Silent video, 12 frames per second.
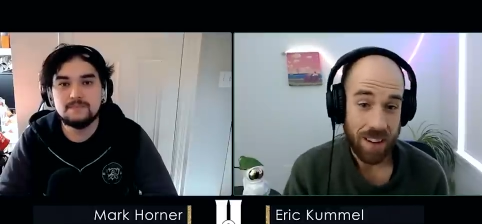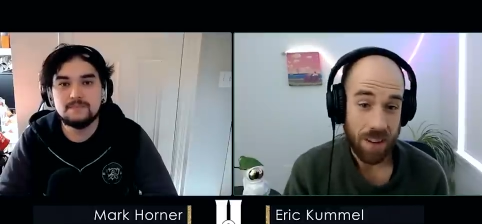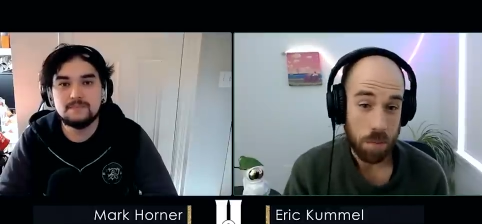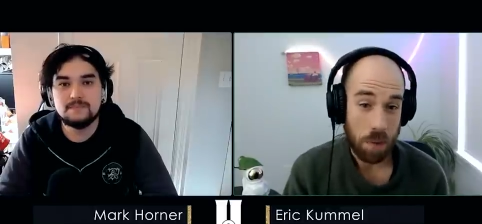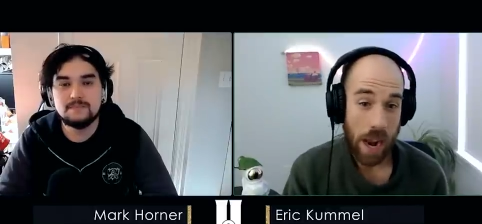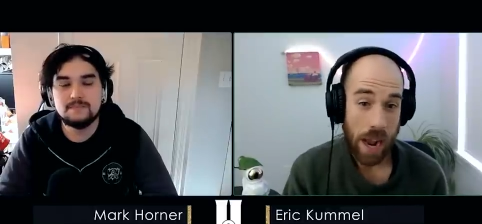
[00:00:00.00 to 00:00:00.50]
Speaker 1: of the
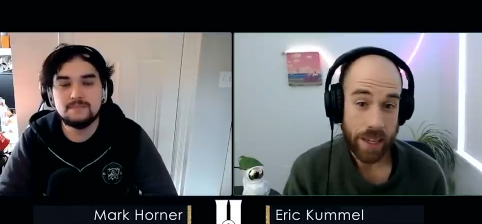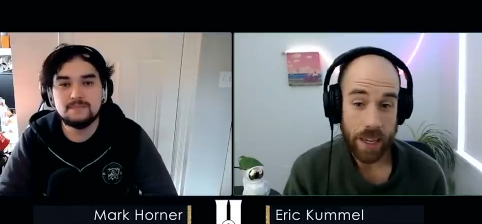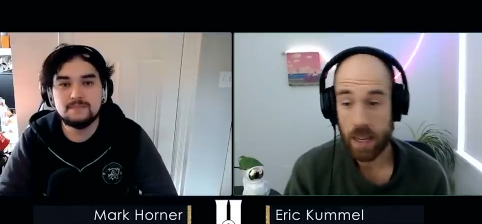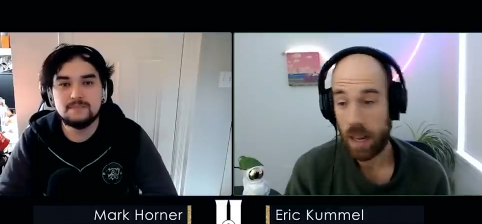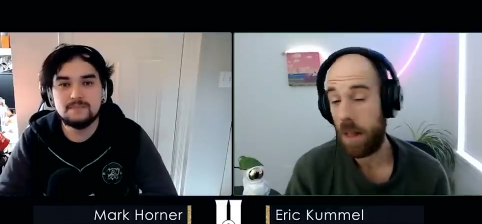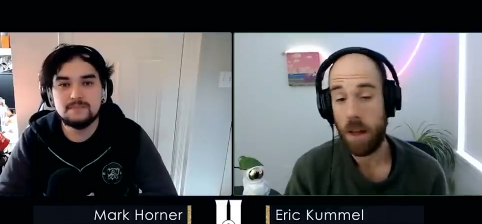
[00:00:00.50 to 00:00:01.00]
bracket,
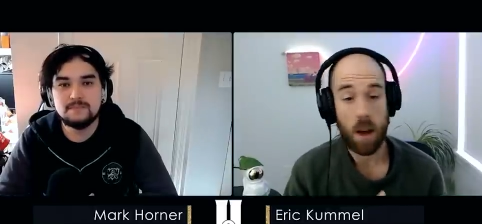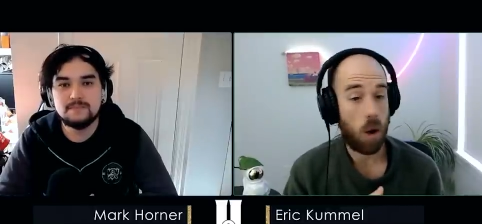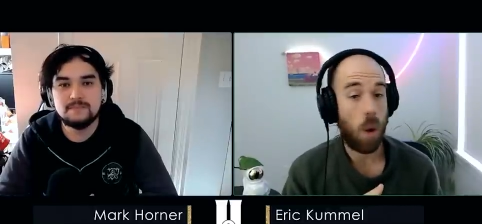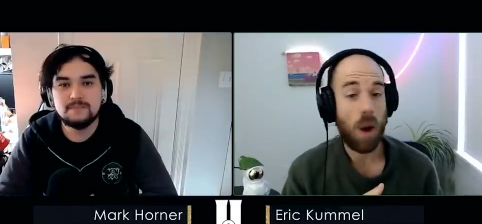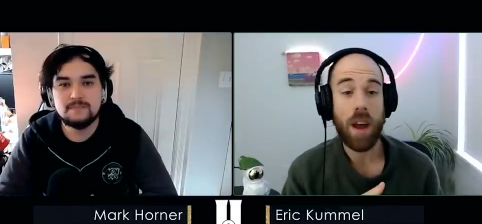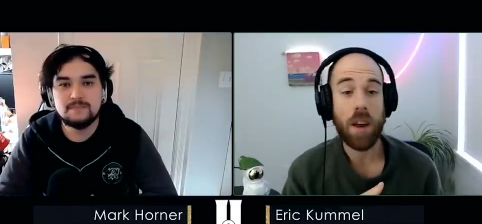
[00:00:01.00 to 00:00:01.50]
one
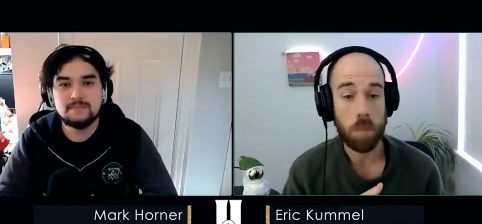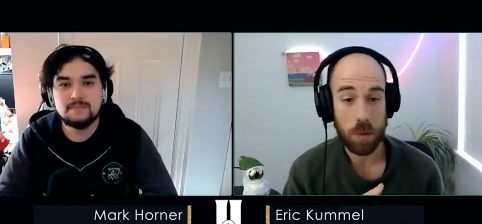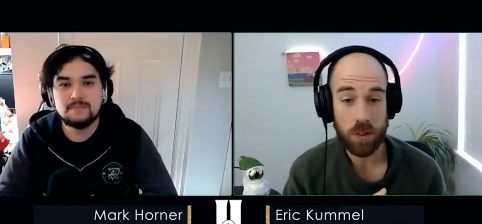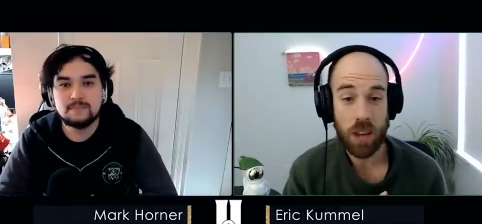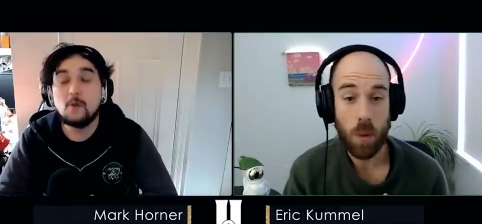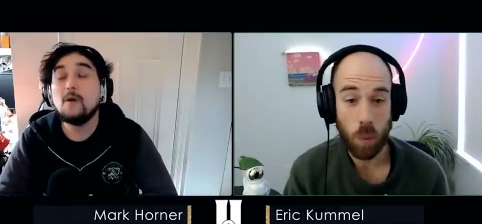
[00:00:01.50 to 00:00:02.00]
hundred
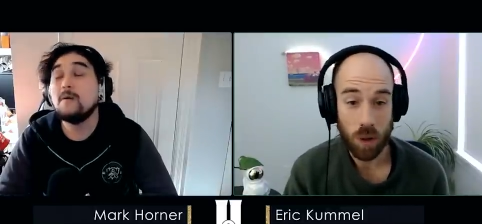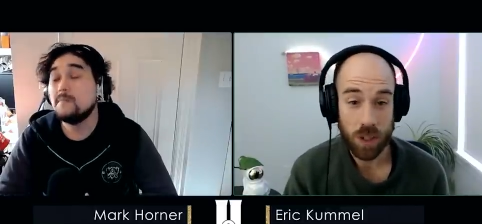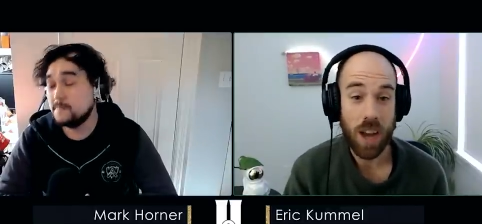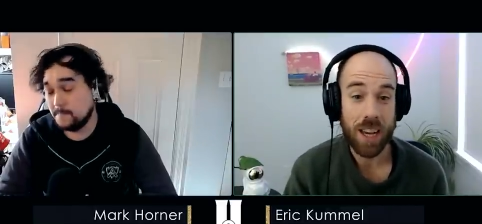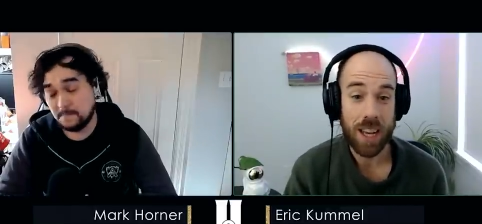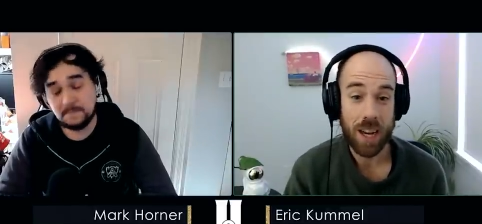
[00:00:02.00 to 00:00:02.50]
percent we're
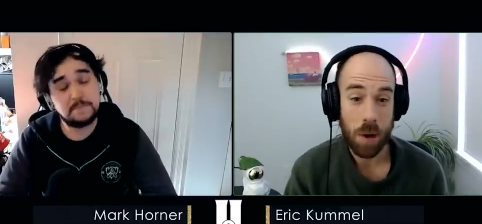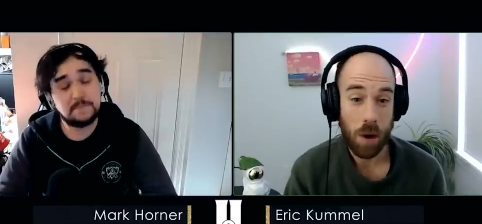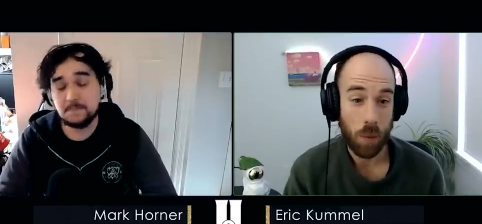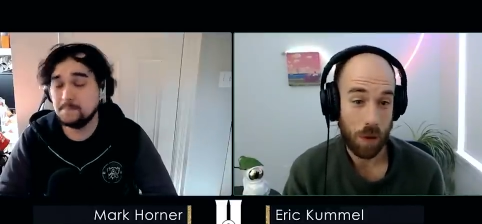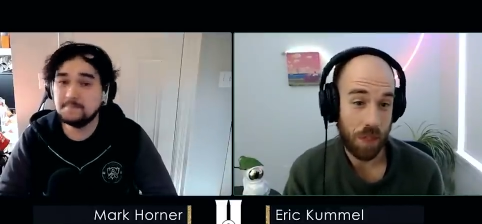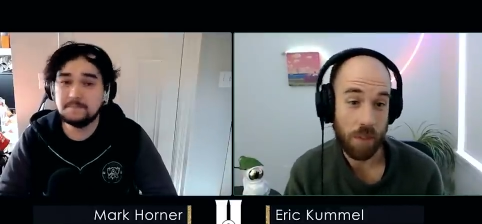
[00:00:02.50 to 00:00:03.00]
talking
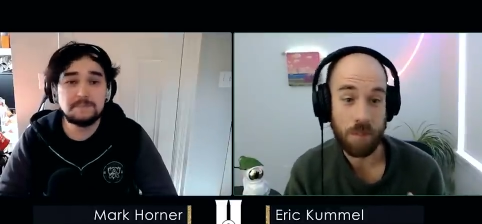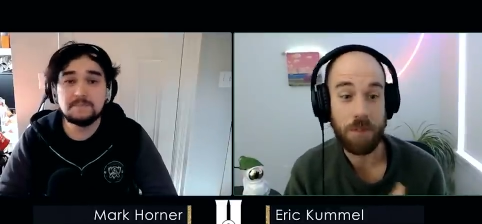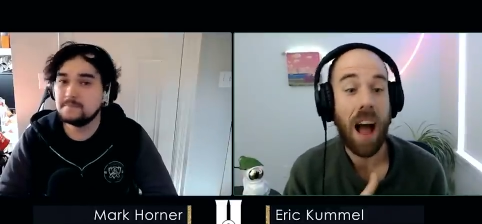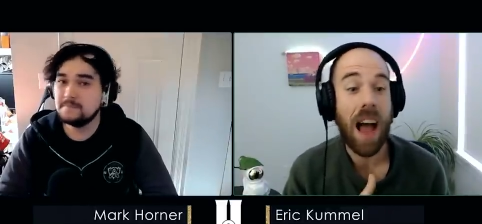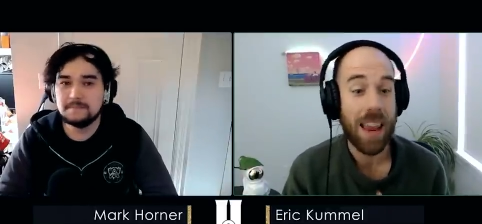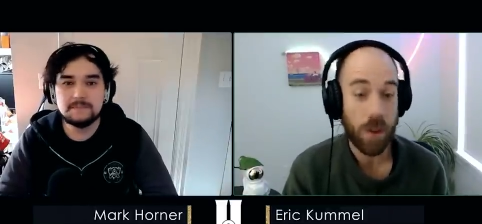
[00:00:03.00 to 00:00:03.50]
about the
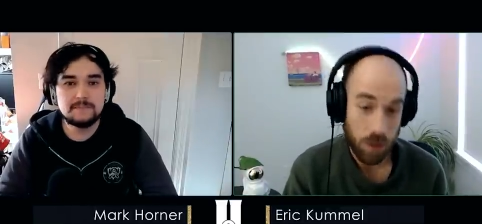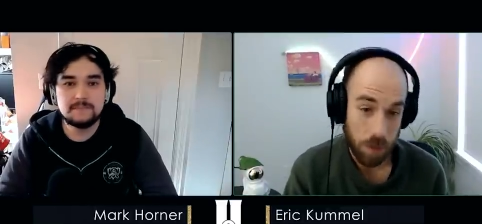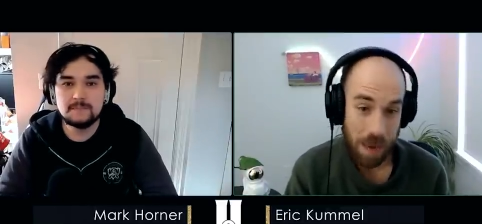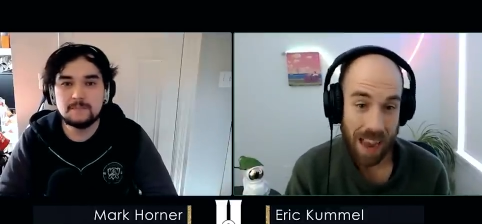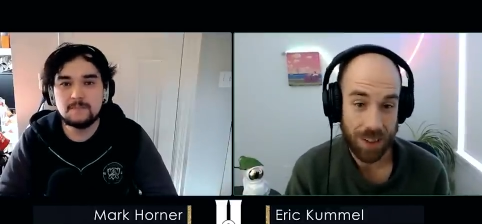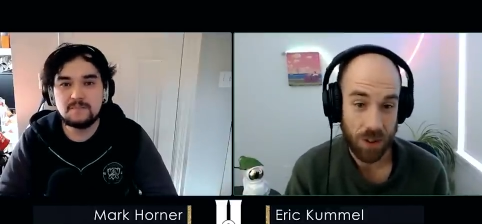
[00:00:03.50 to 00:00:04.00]
finals
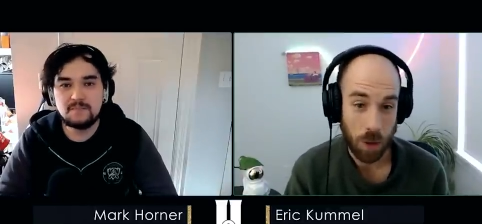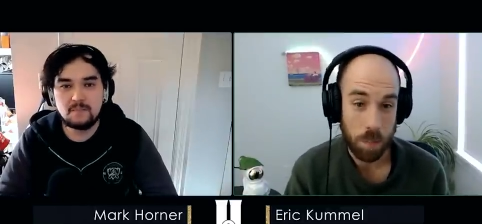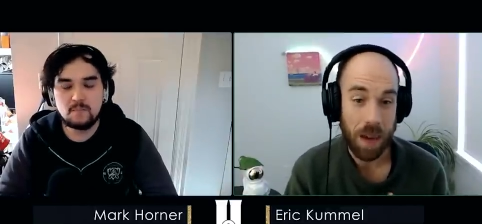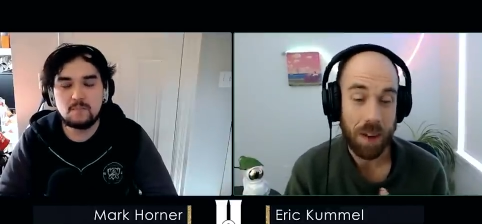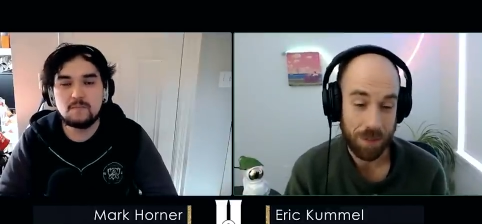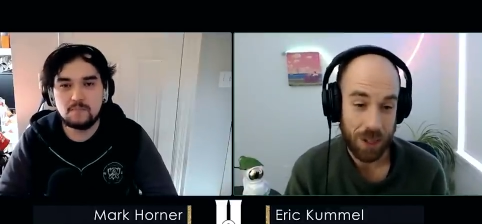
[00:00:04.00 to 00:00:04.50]
matchup
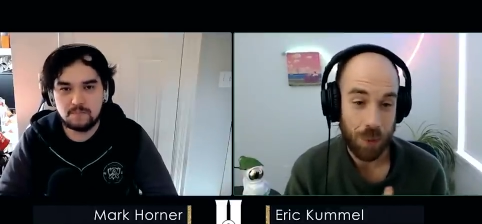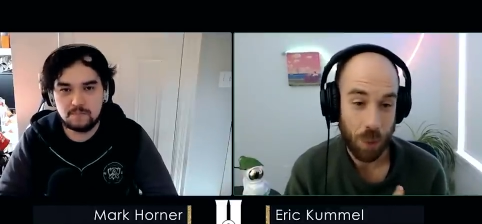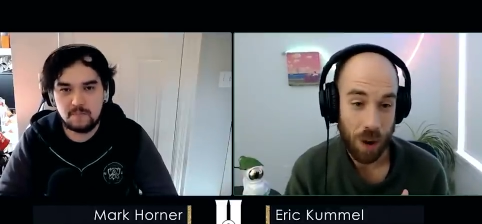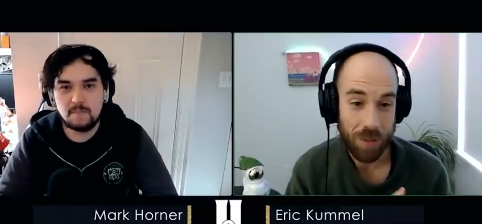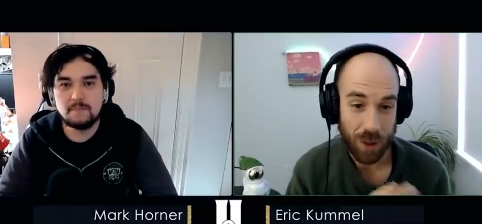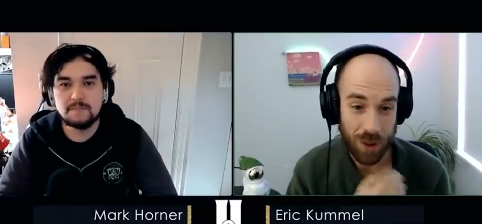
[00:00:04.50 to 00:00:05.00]
of T one
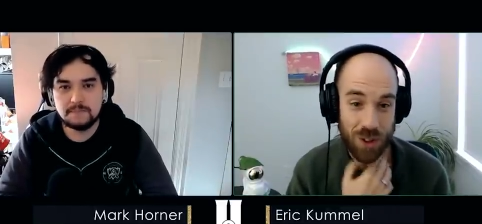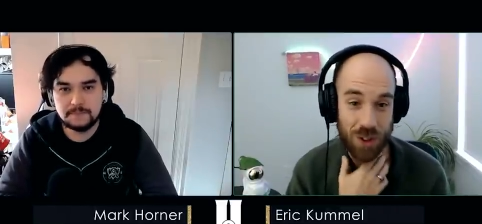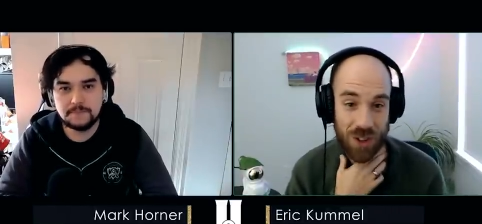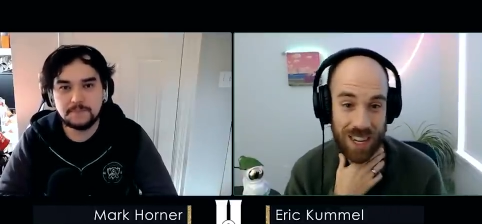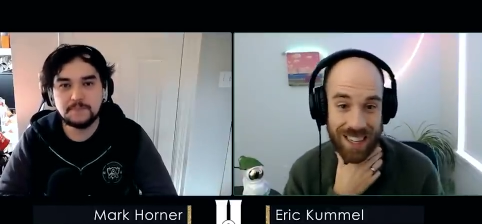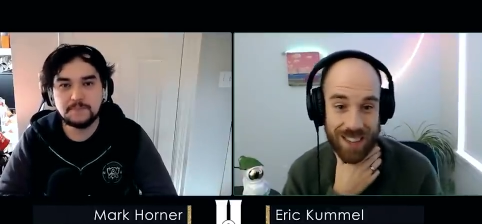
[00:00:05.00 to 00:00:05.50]
versus J
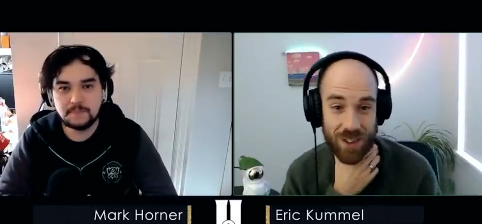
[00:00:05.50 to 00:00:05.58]
D